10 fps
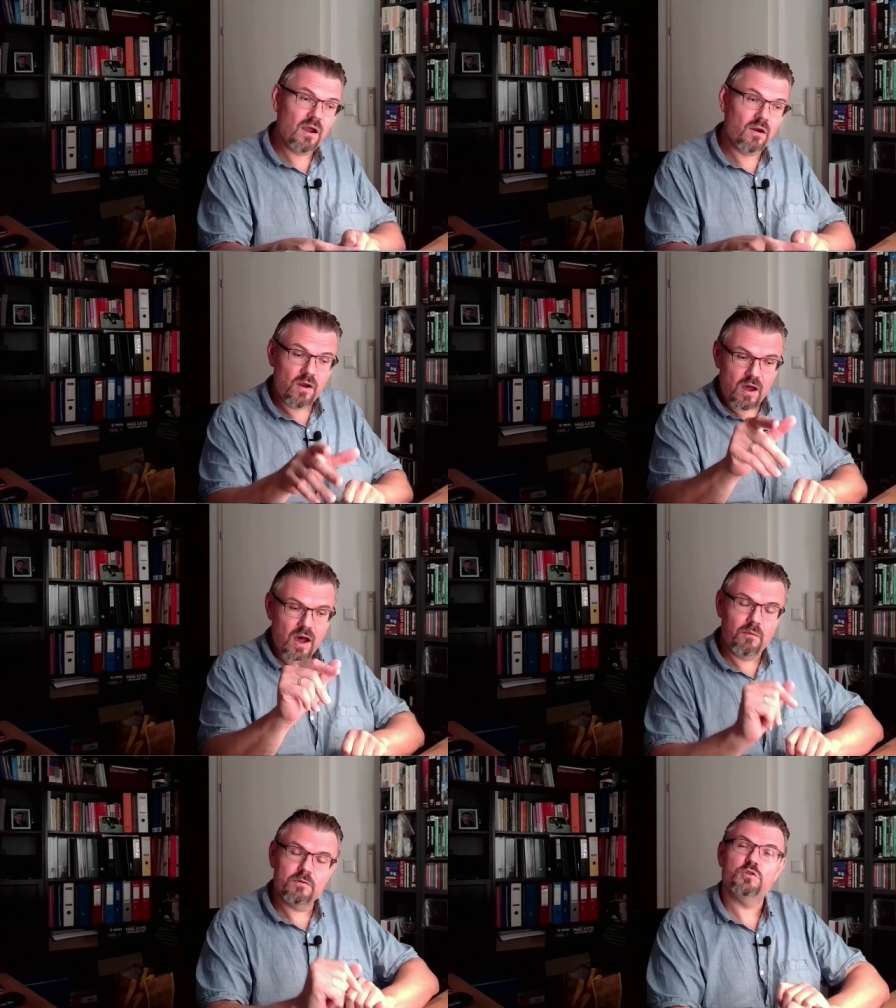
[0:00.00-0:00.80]
are
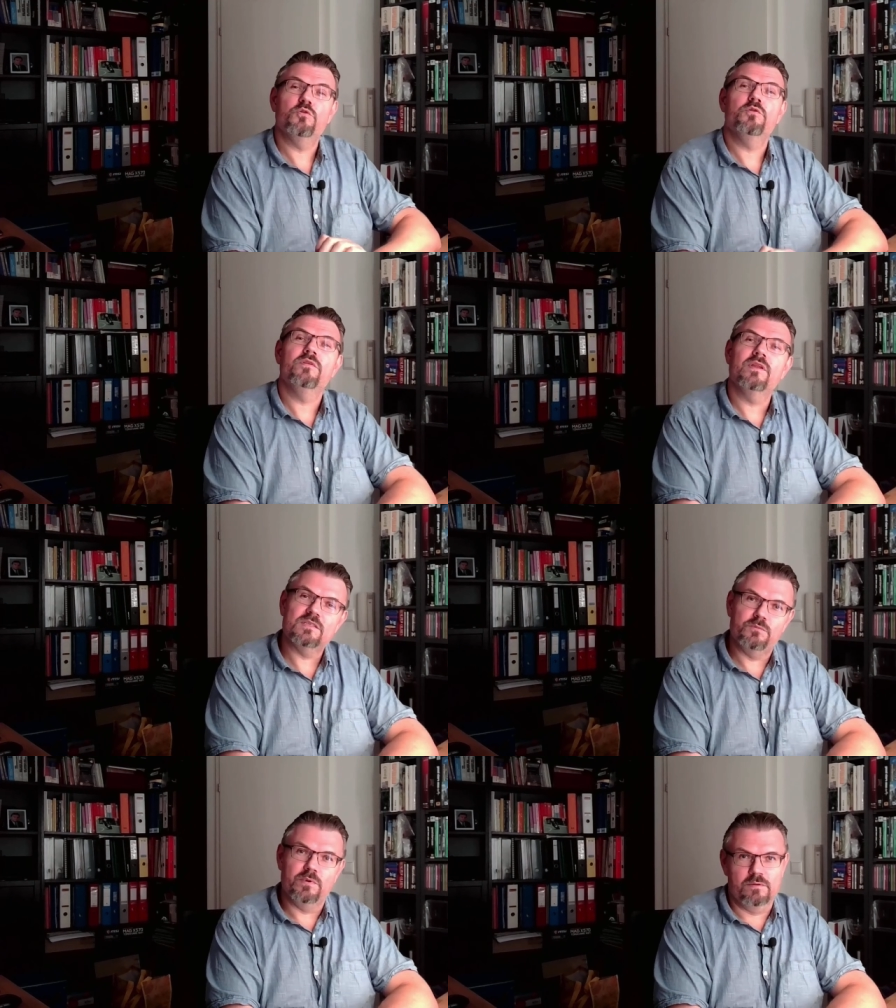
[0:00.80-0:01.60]
i will show you in
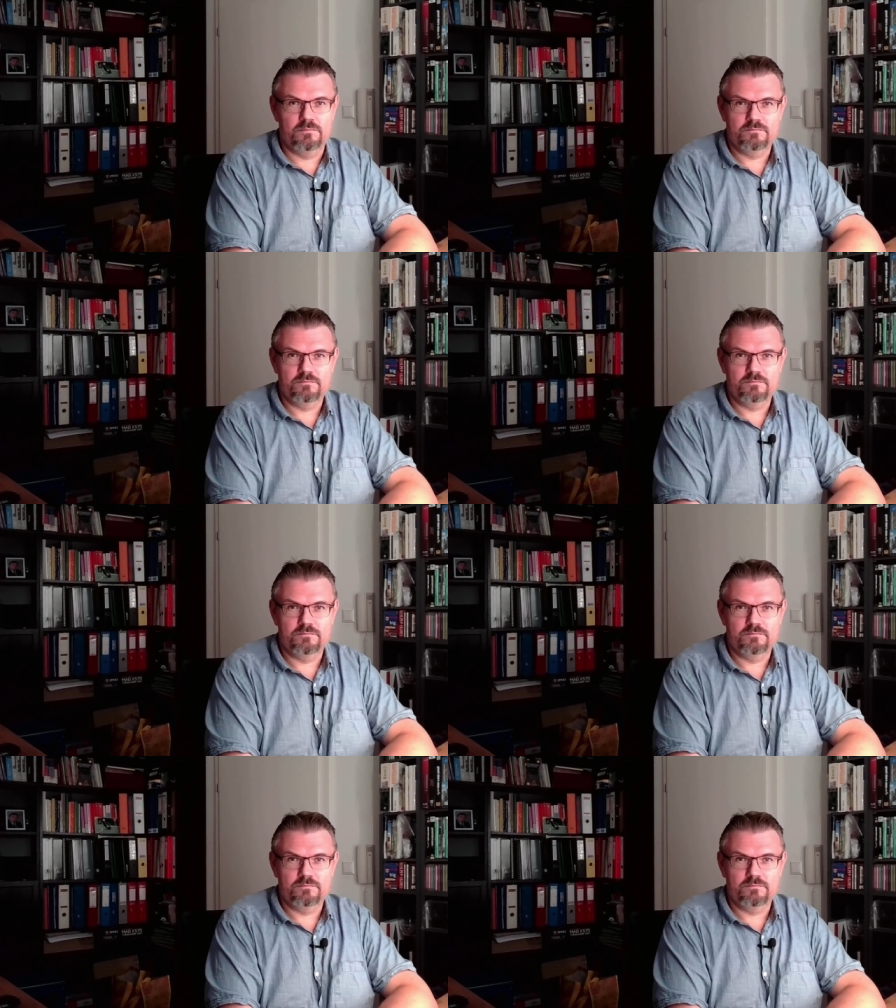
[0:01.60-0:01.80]
next video